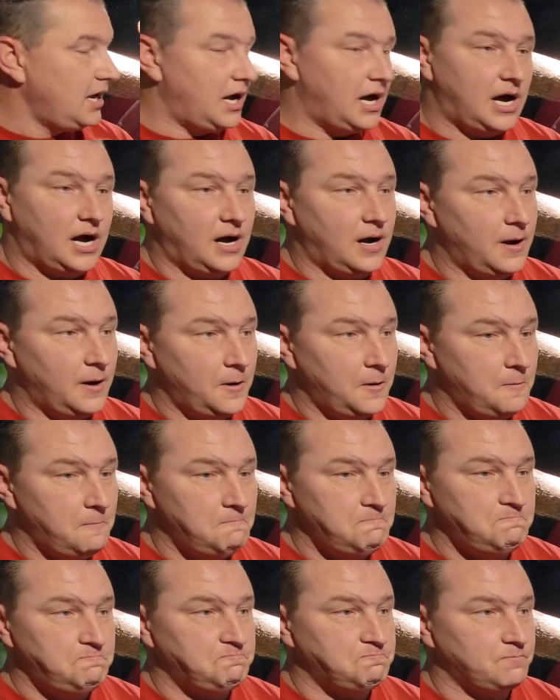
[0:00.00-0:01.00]

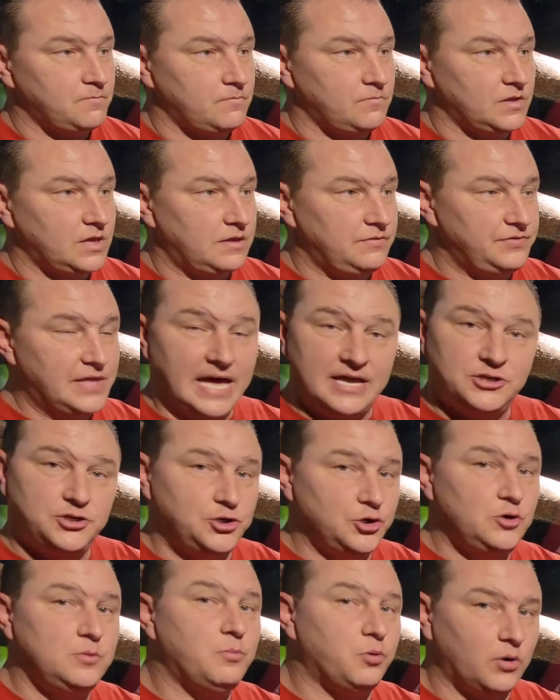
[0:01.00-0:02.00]
that
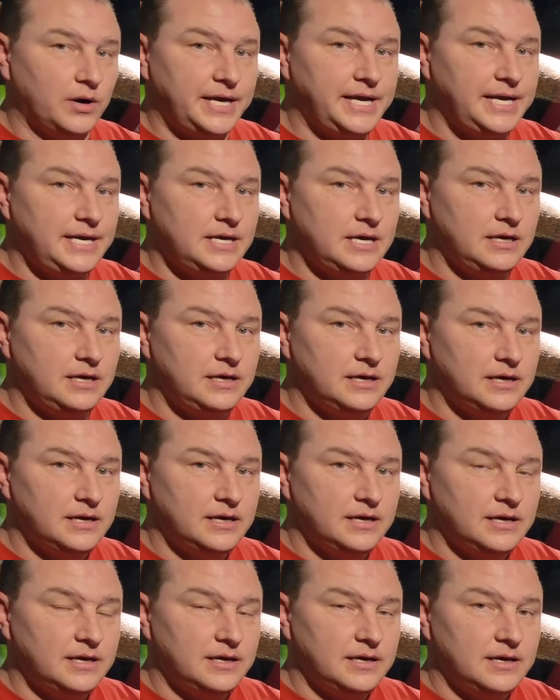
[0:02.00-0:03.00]
do breed
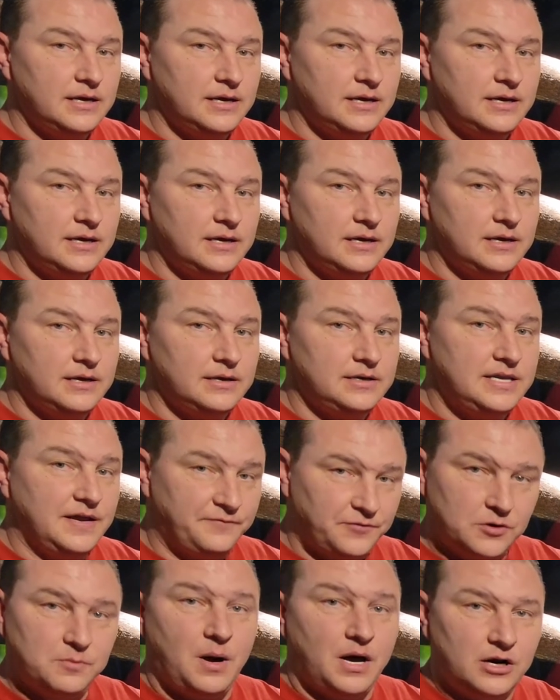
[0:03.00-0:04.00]

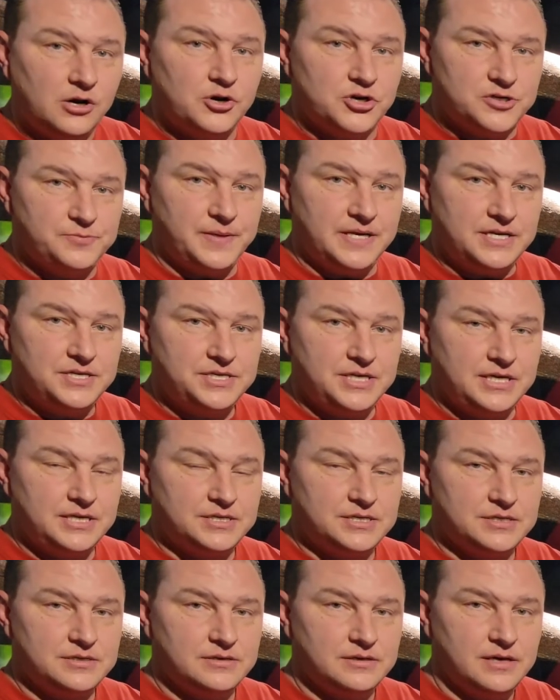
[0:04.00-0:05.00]
different monitor
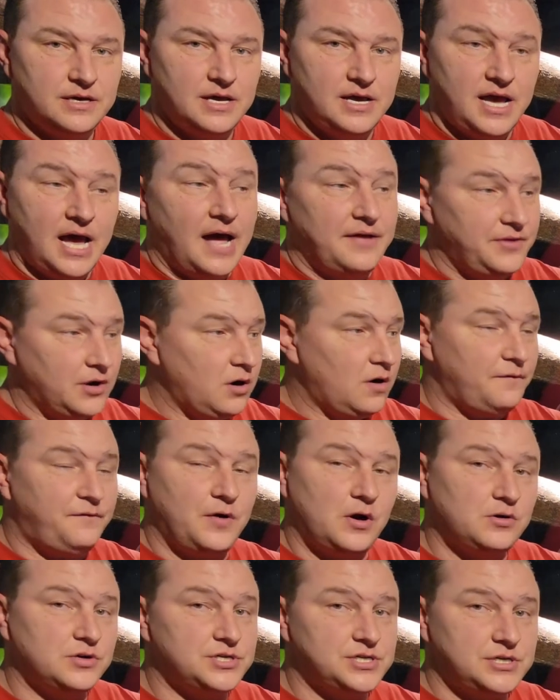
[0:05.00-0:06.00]
species. And there are
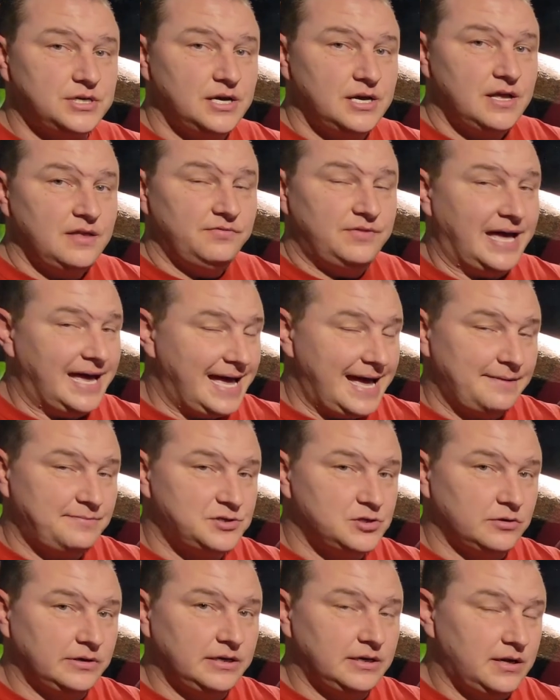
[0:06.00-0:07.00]
folks that
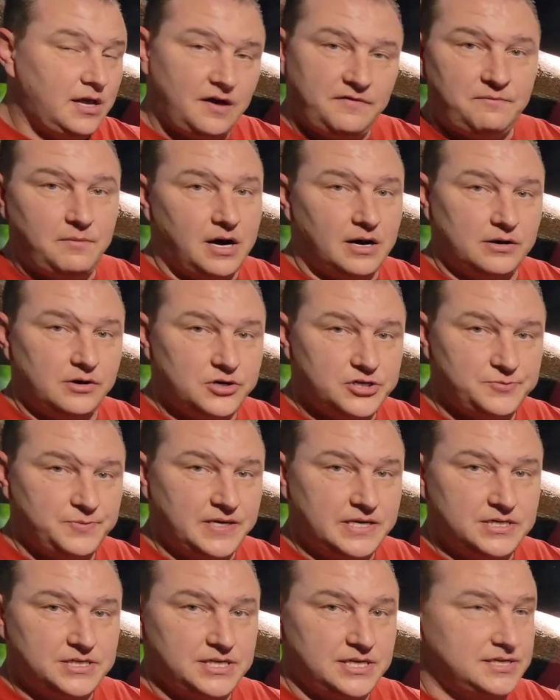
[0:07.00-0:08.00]
absolutely love monitor
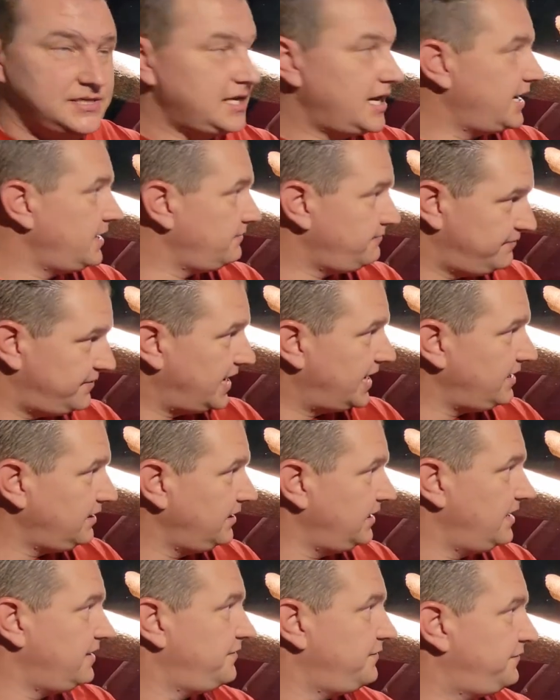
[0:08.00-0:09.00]
species. They
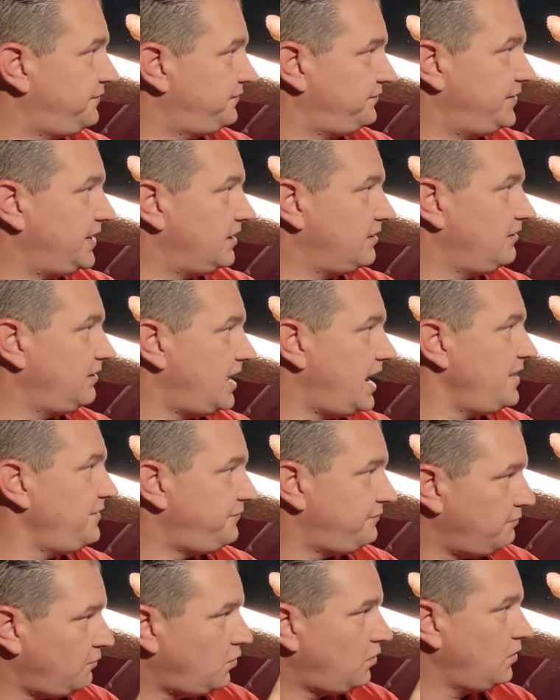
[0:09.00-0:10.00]
live their
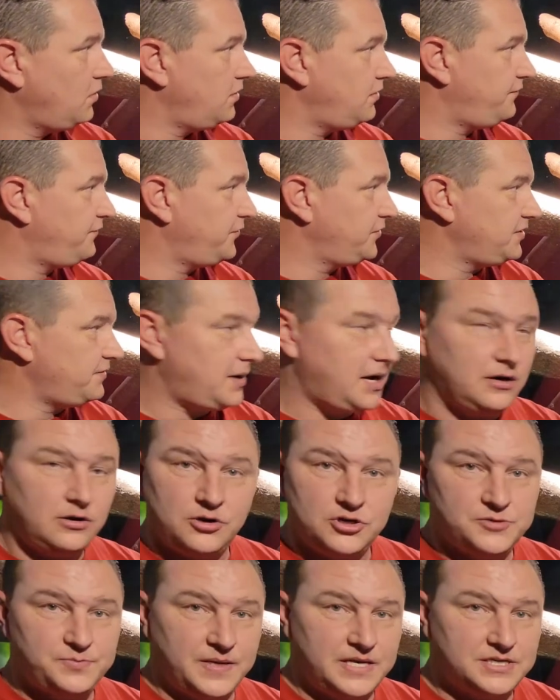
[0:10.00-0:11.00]
life more for the
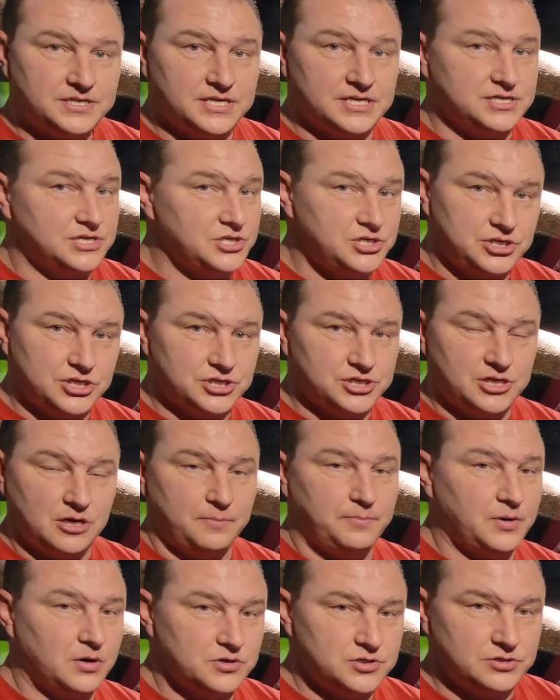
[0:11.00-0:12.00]
monitor species. It's just
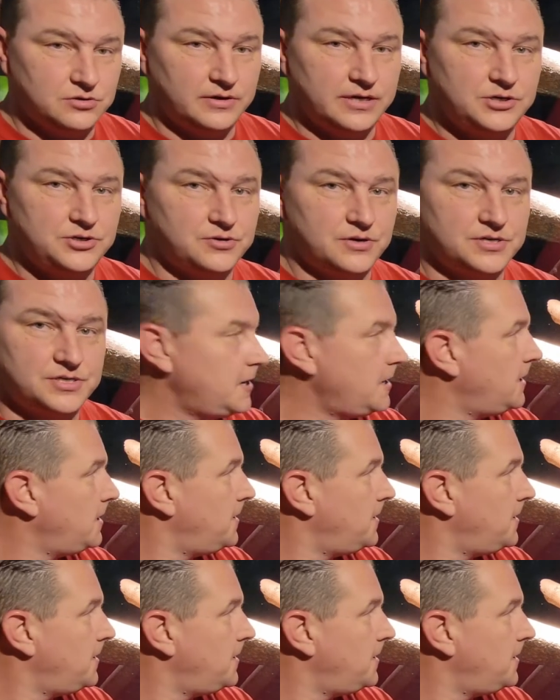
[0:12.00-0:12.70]
their personal interest.